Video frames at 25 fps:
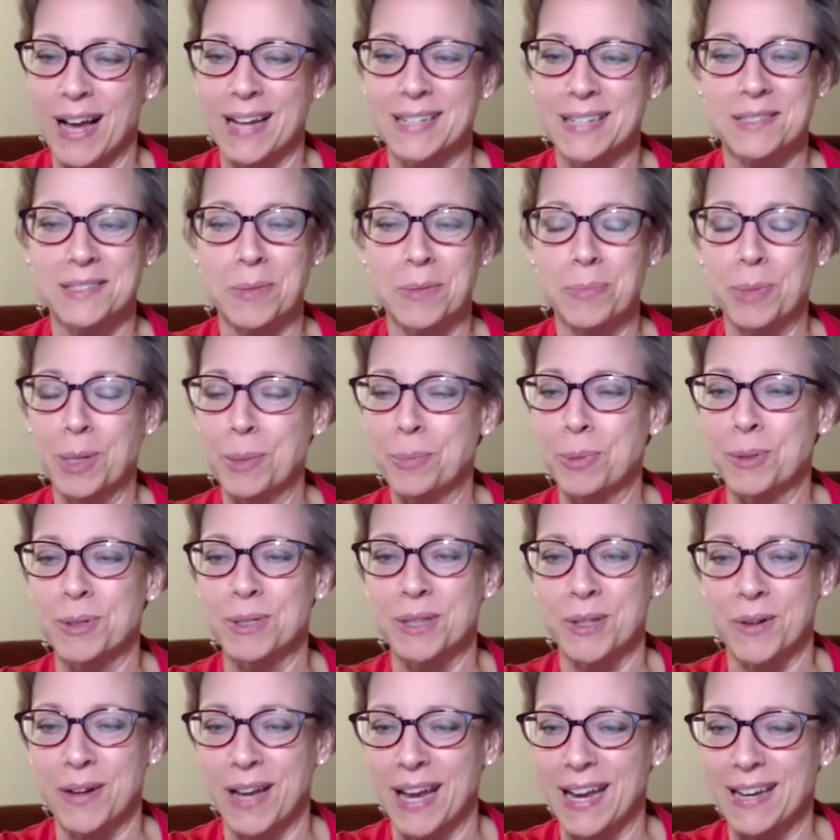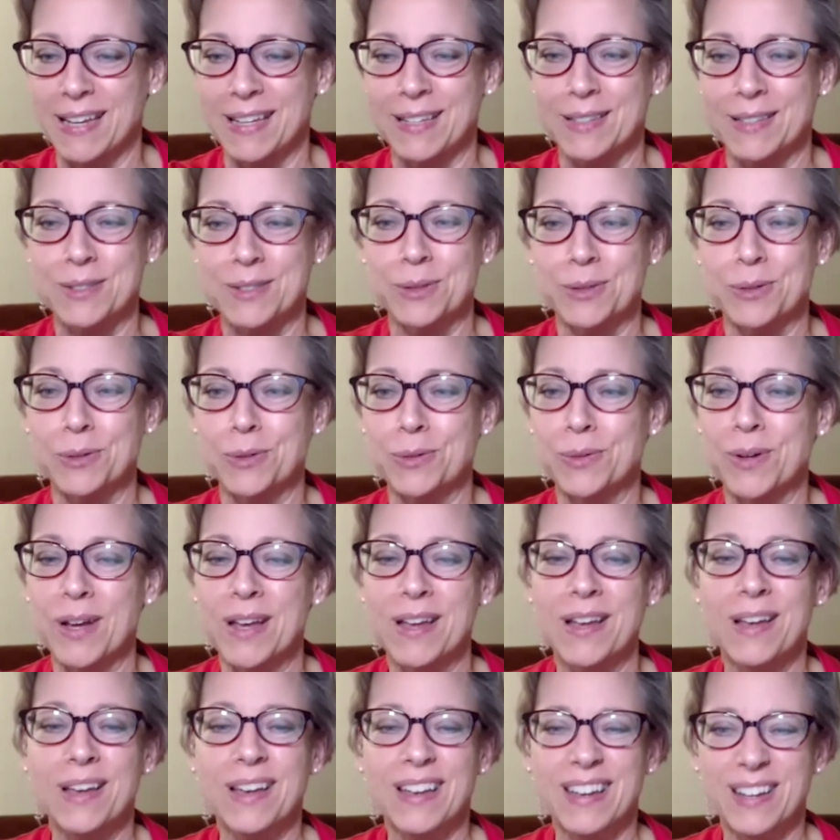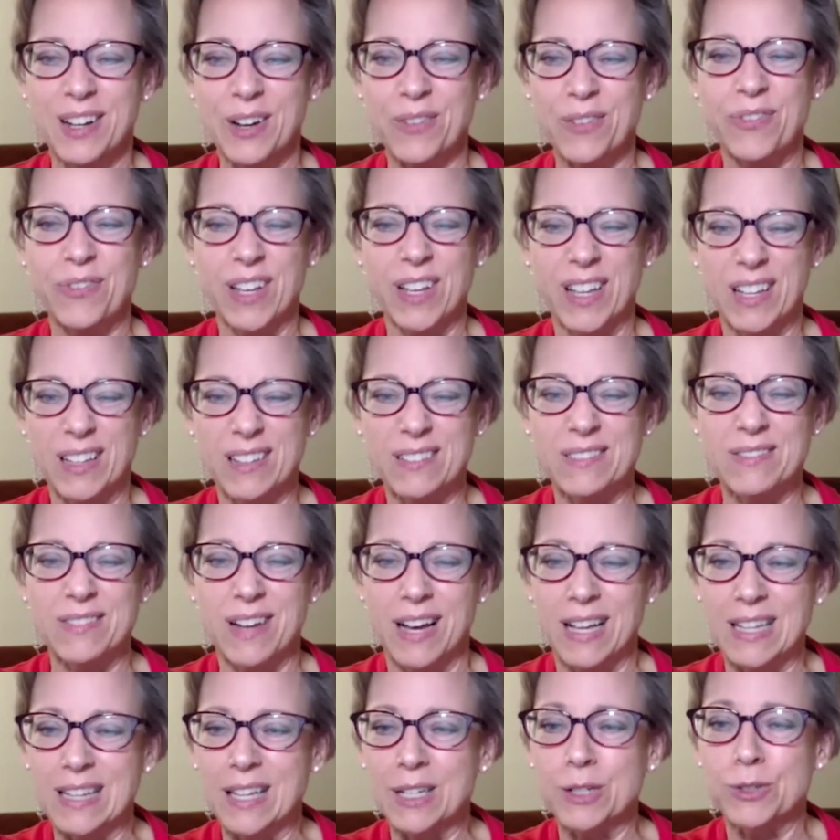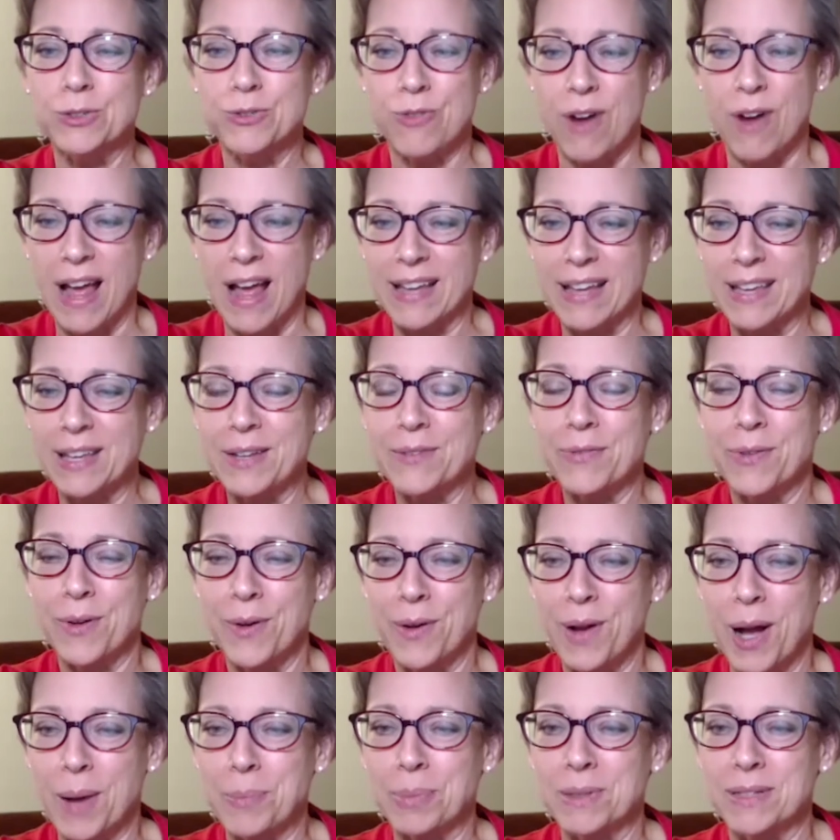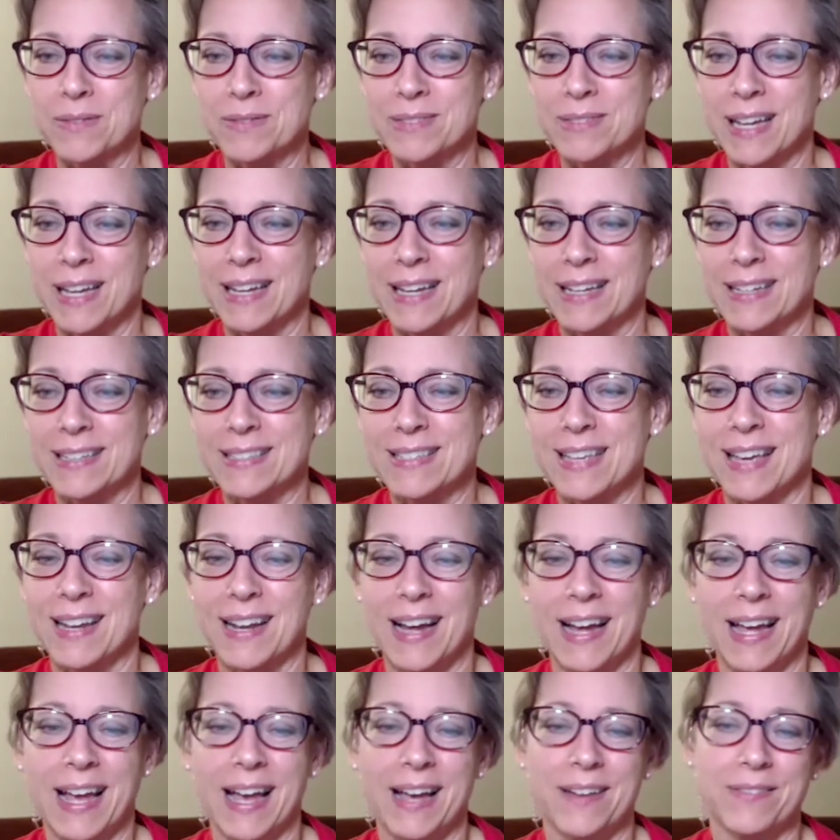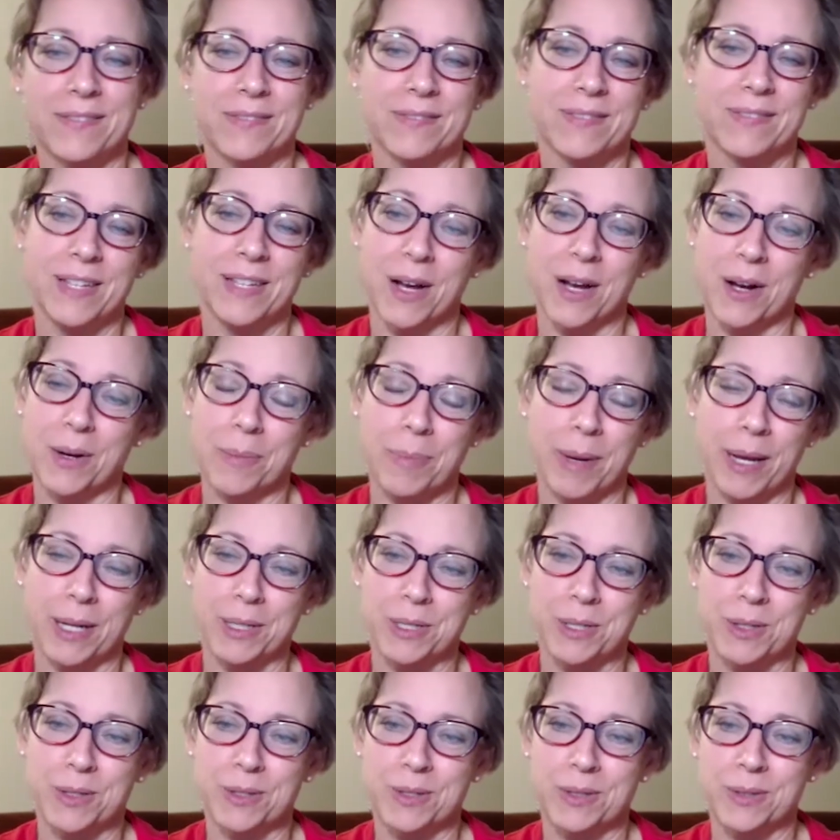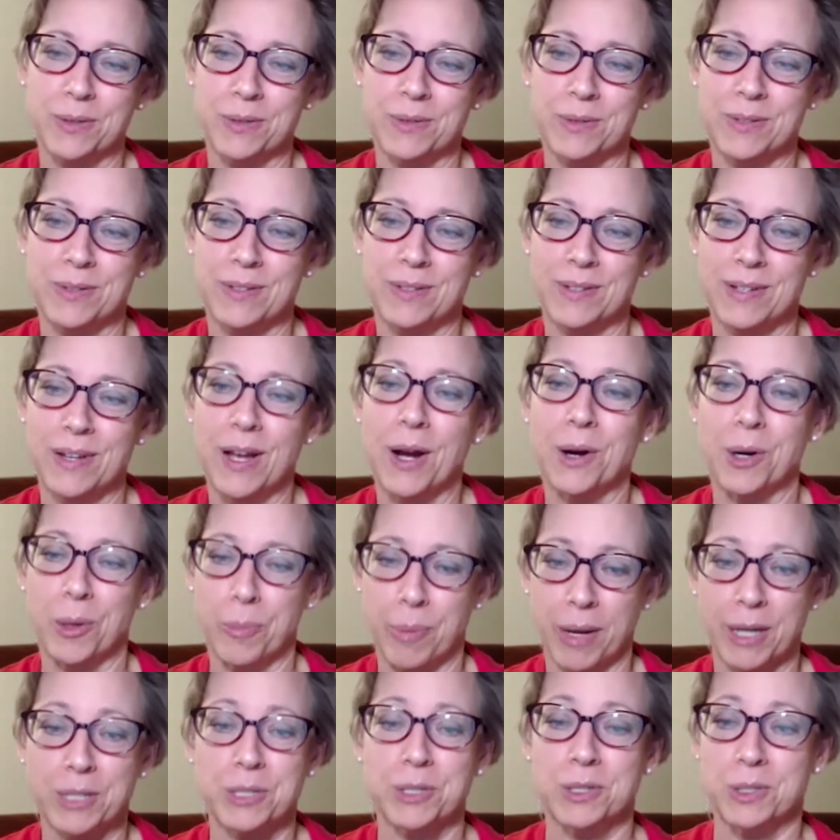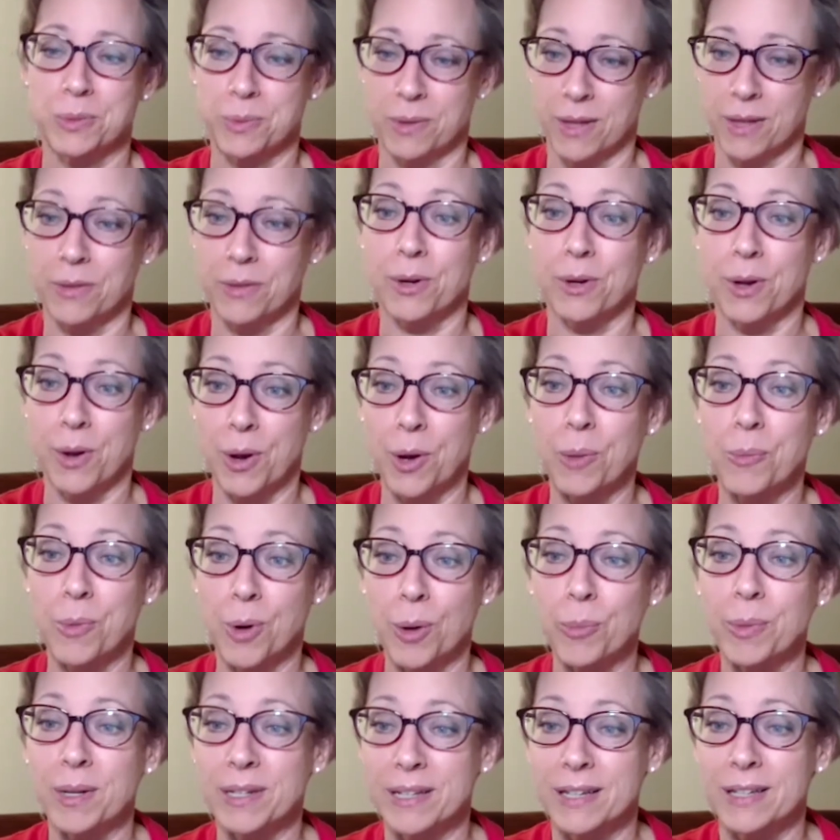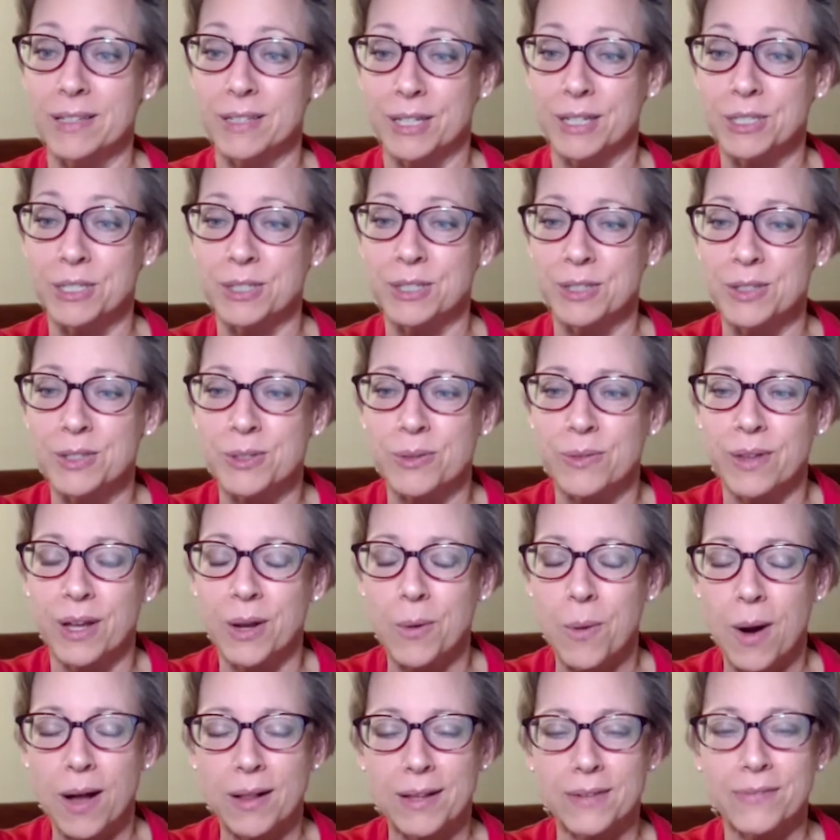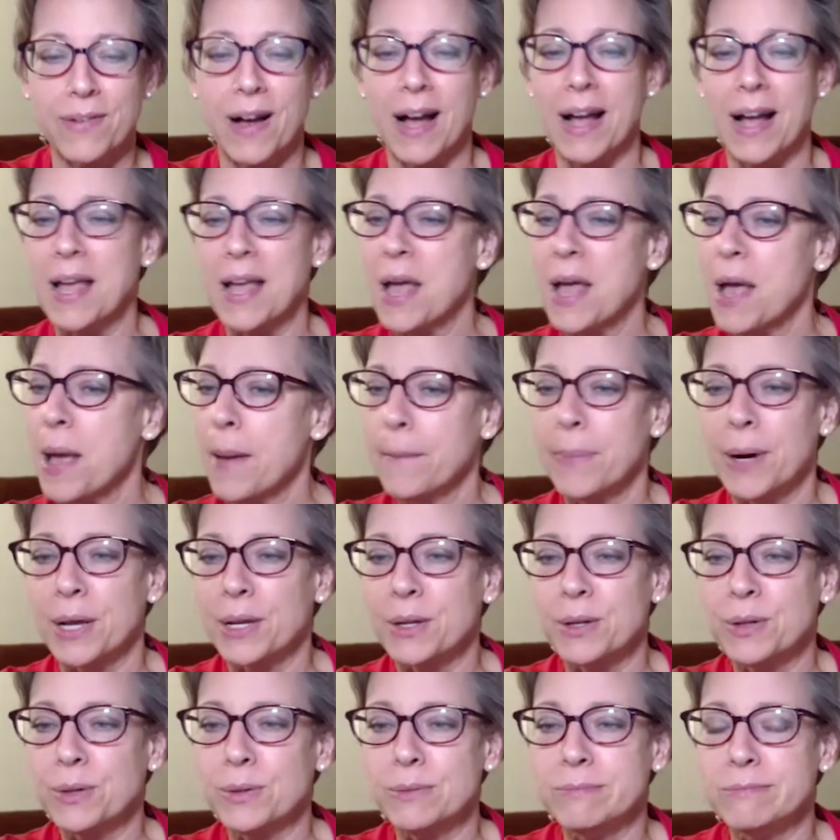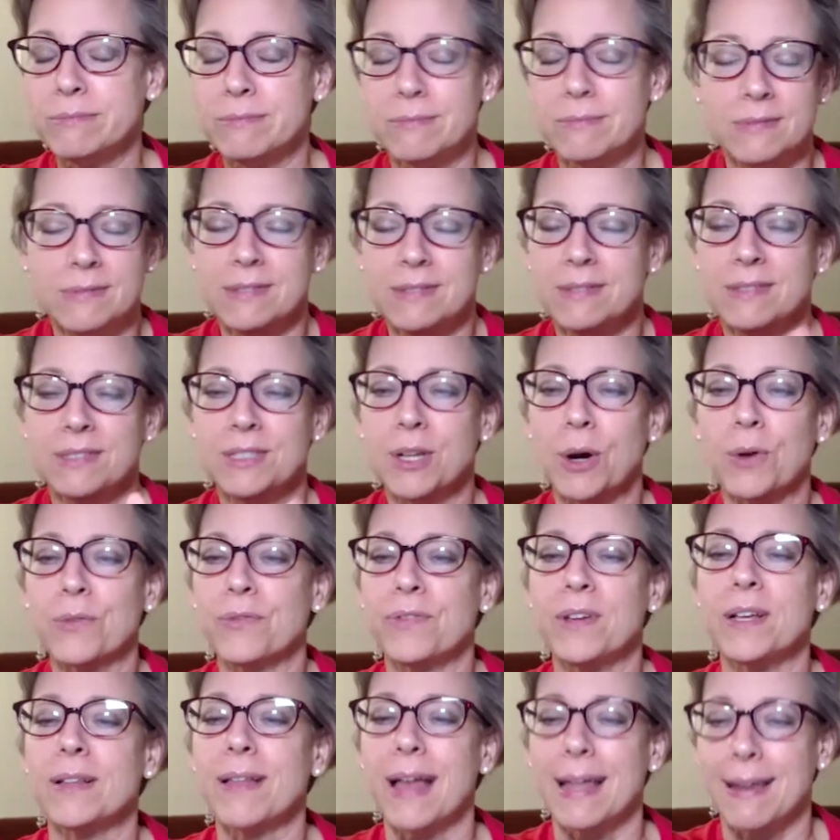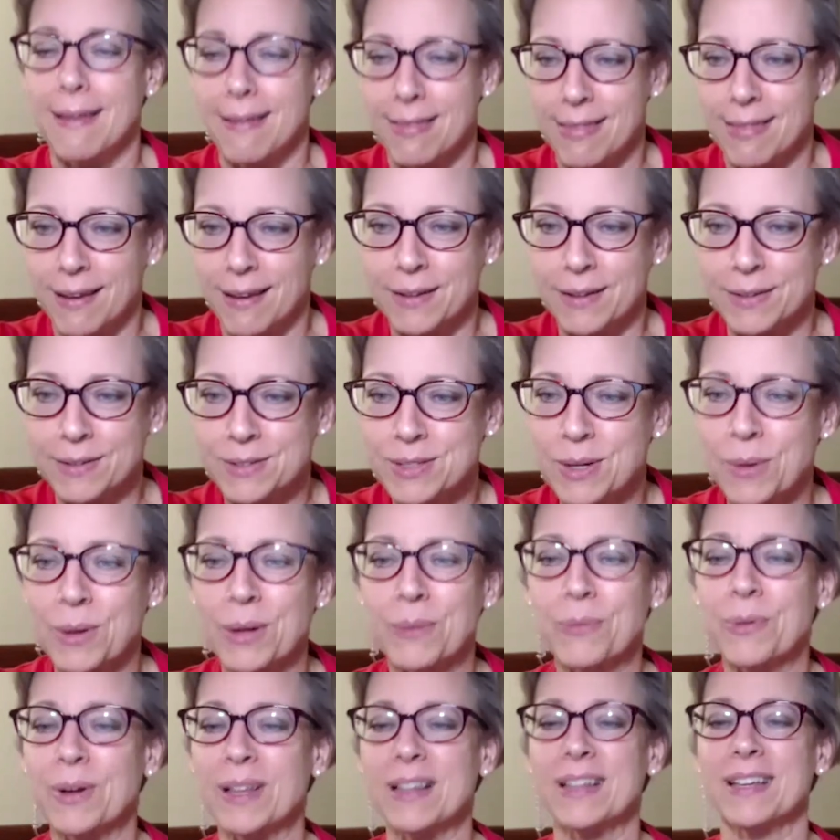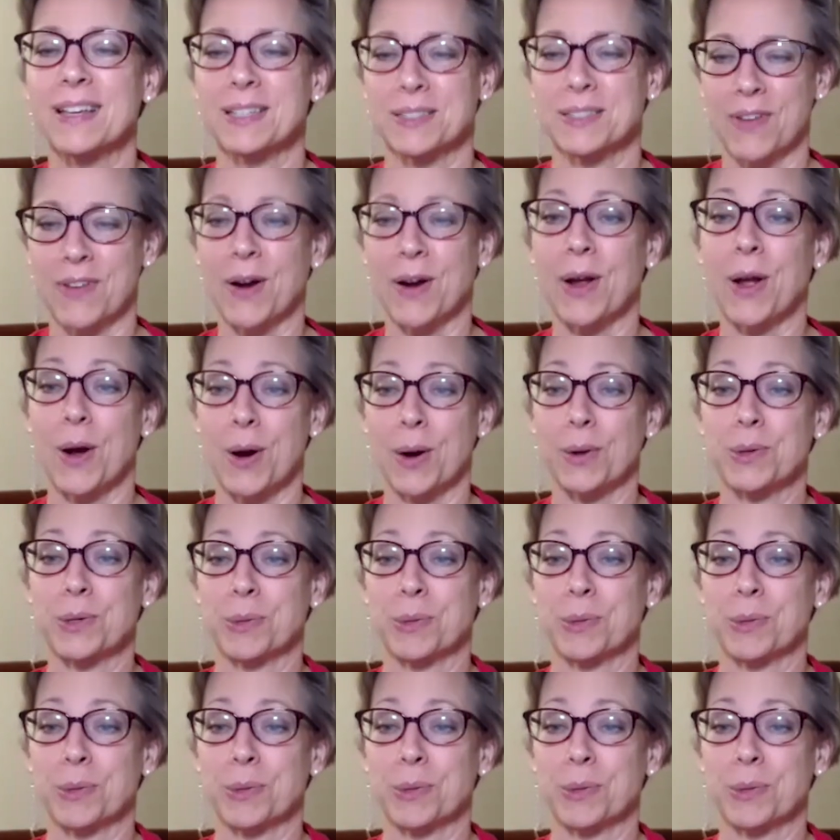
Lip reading: I see people in their 80s who, feel a little draggy for a couple of days. And I have younger patients with other comorbid conditions, so they qualify, but who don't feel anything. So it really is very hard to